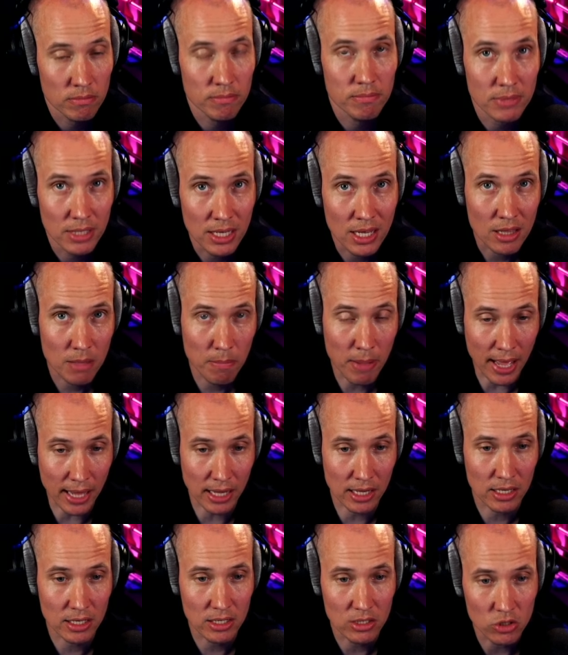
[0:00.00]
in the
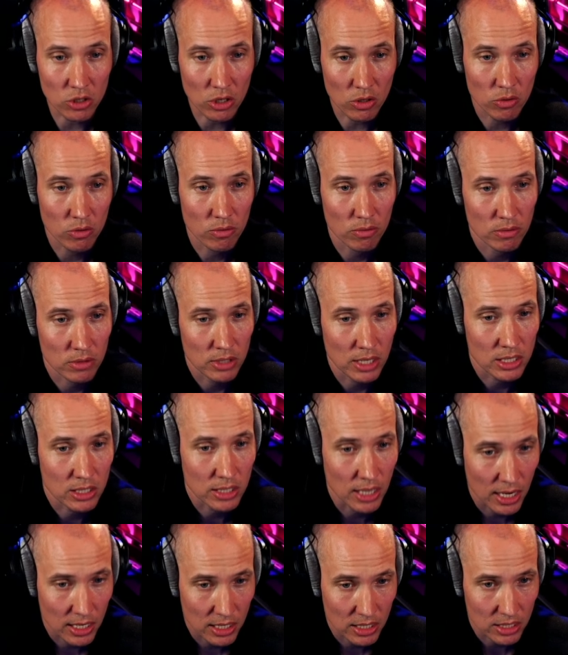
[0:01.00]
back, just
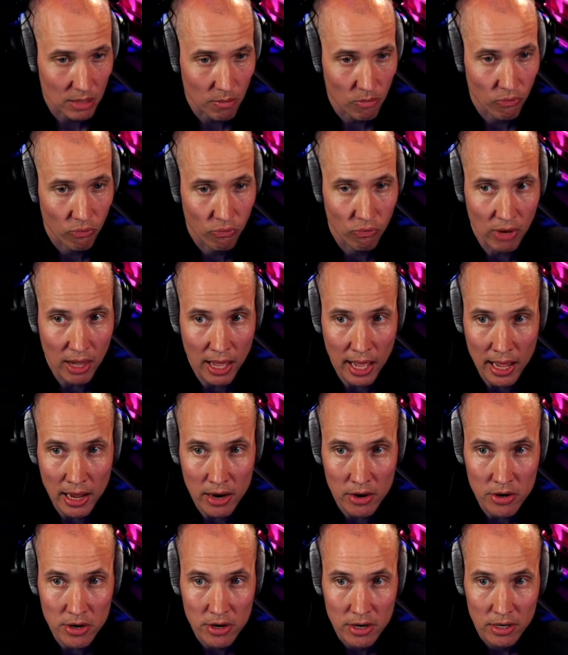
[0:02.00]
adding some
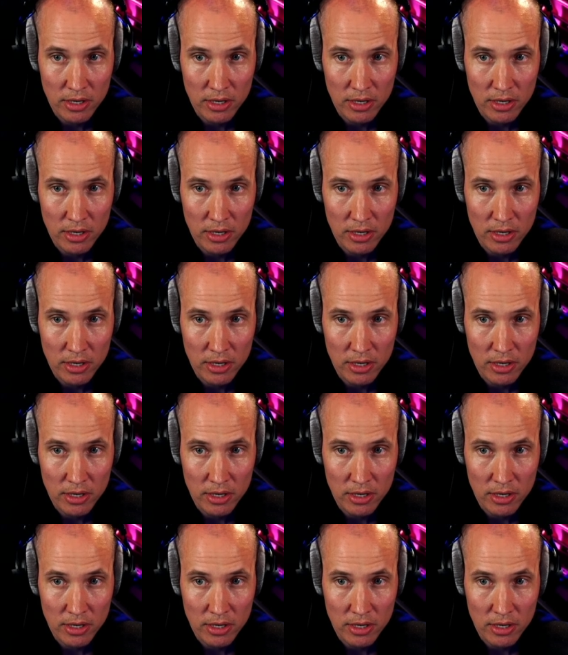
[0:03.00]
flair.